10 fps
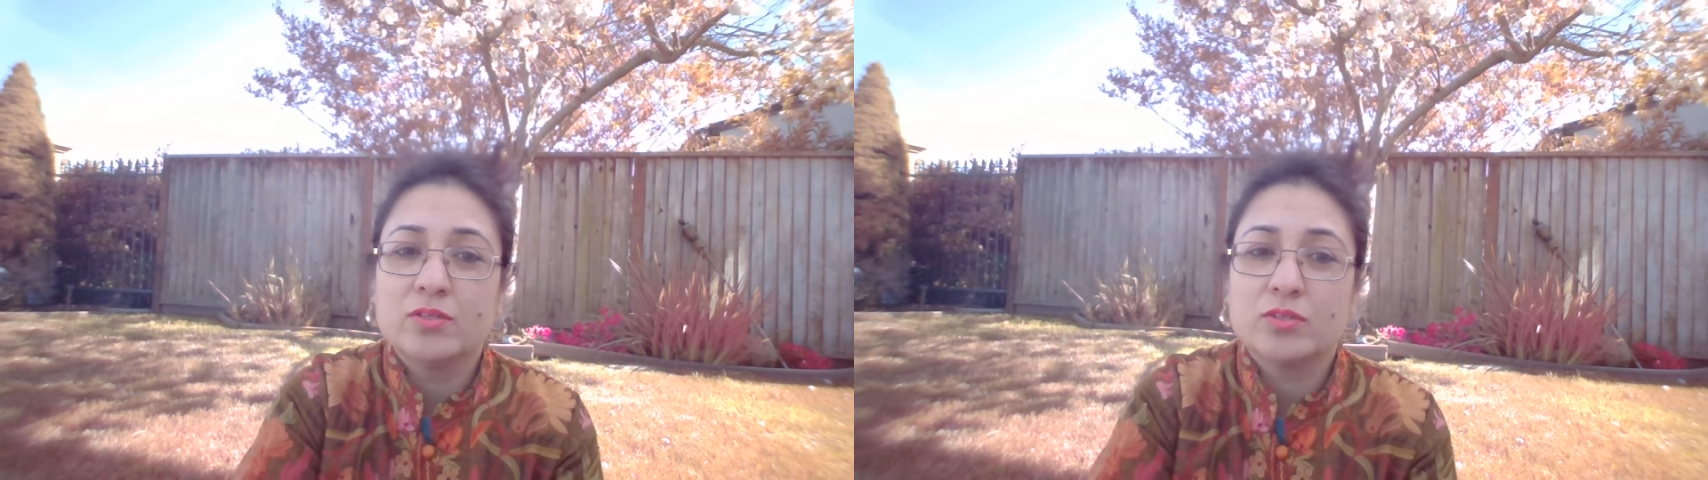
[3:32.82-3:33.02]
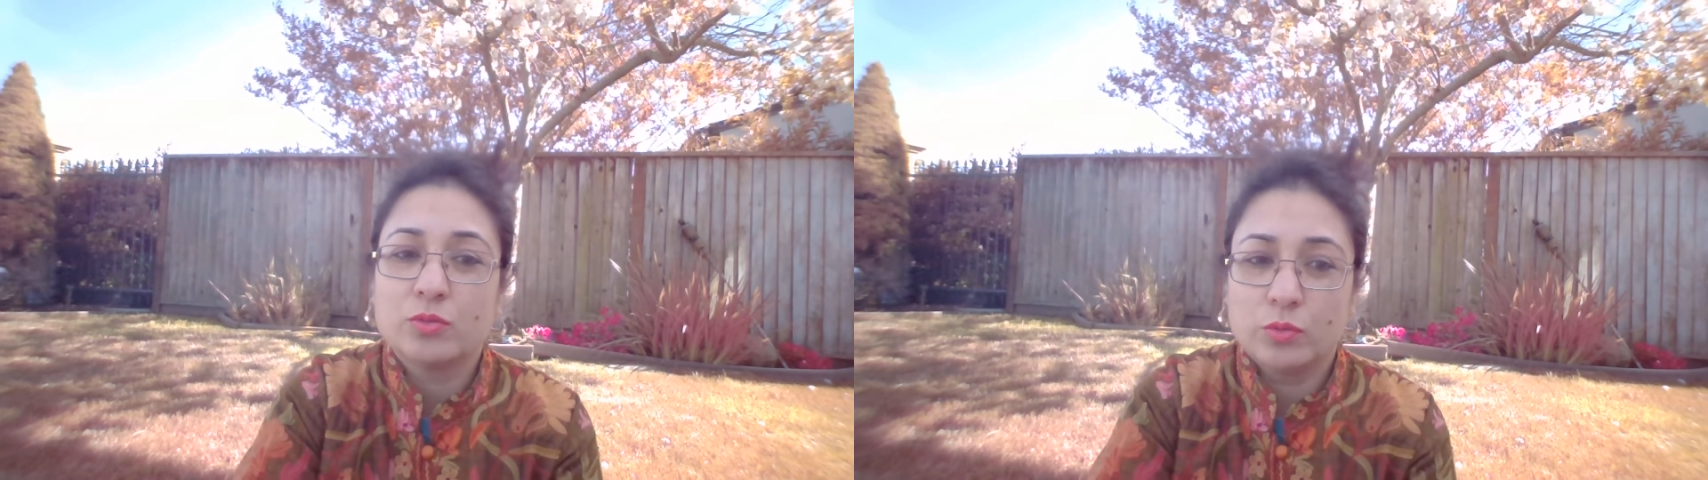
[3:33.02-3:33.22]

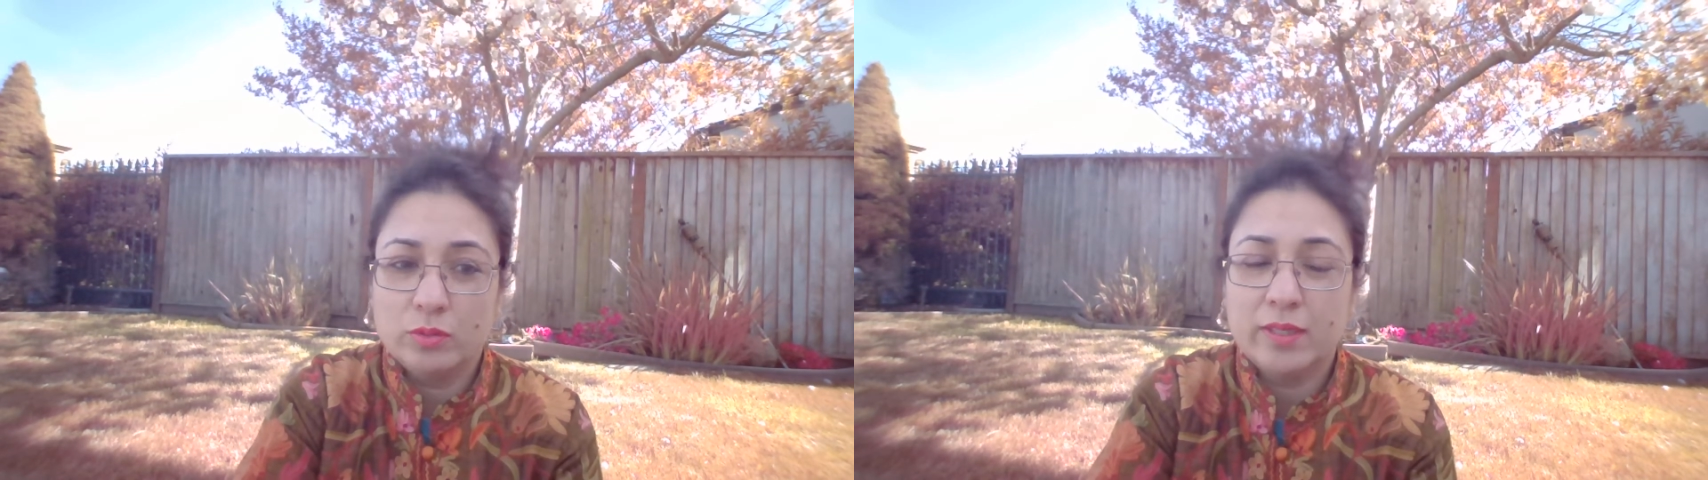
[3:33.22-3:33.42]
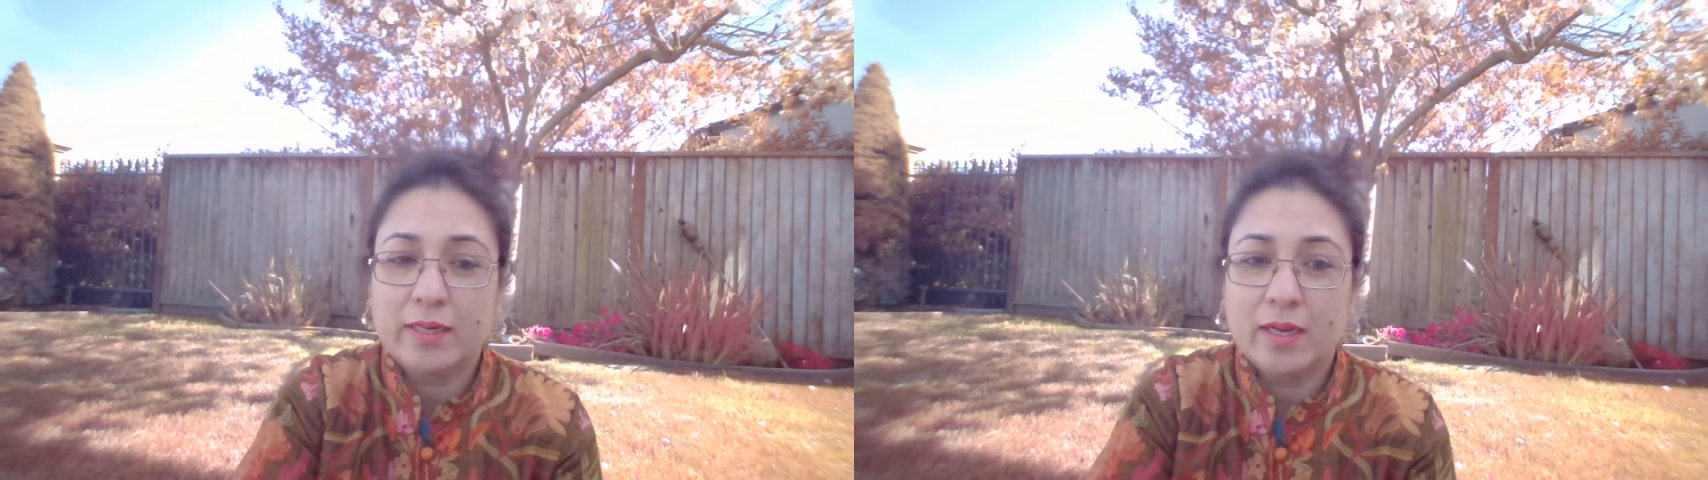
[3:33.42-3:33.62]
So
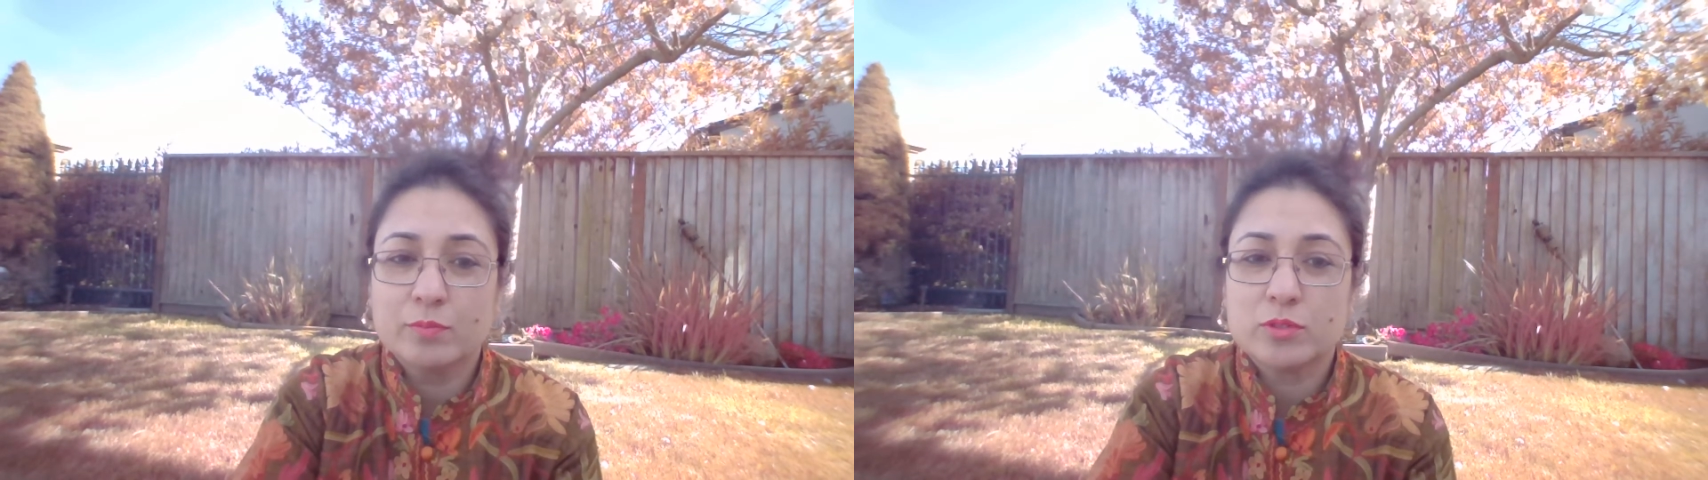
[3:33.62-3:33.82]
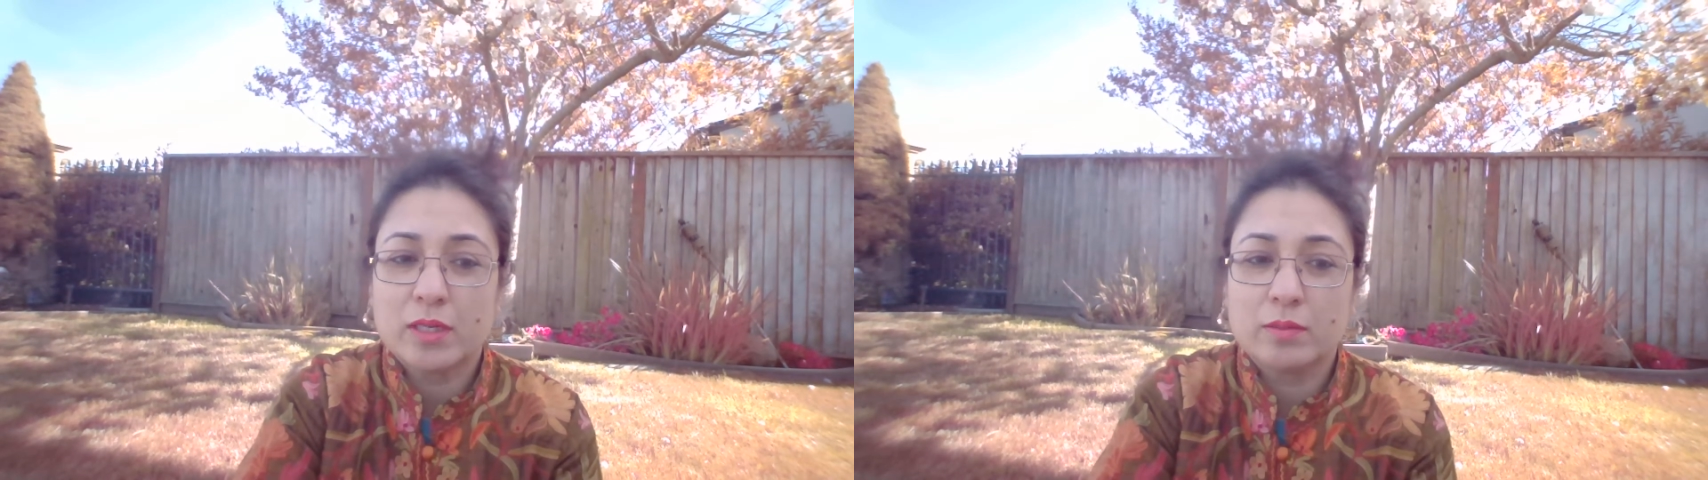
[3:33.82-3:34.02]

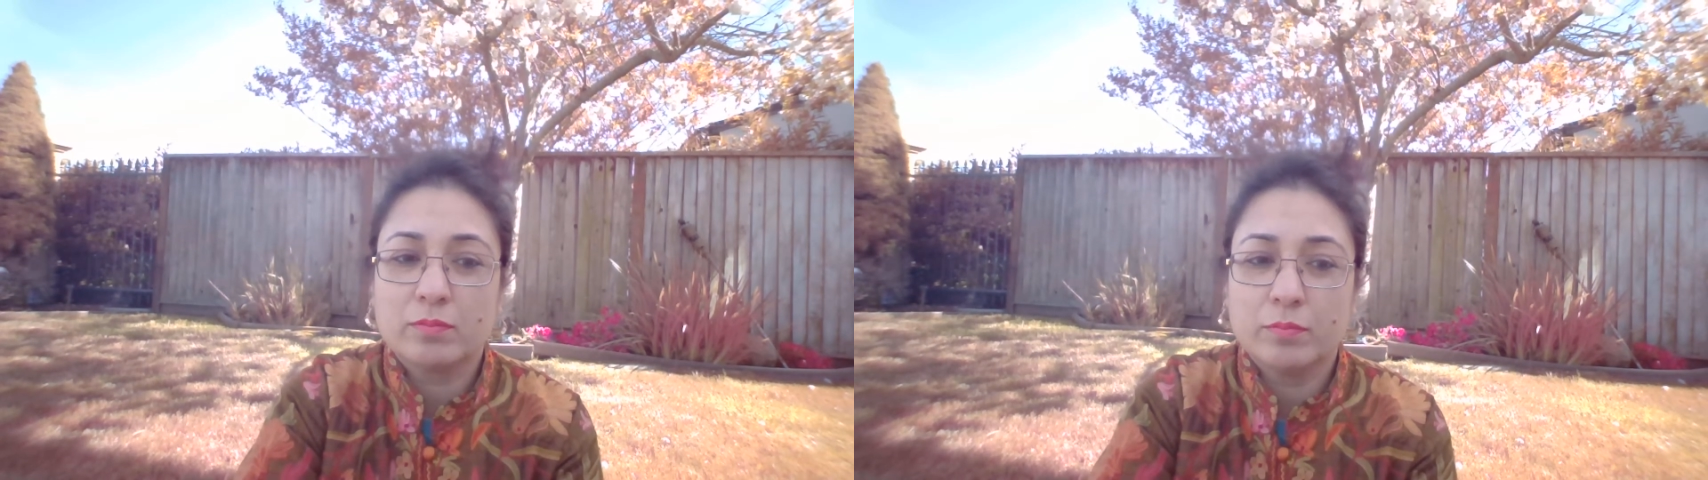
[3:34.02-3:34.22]
that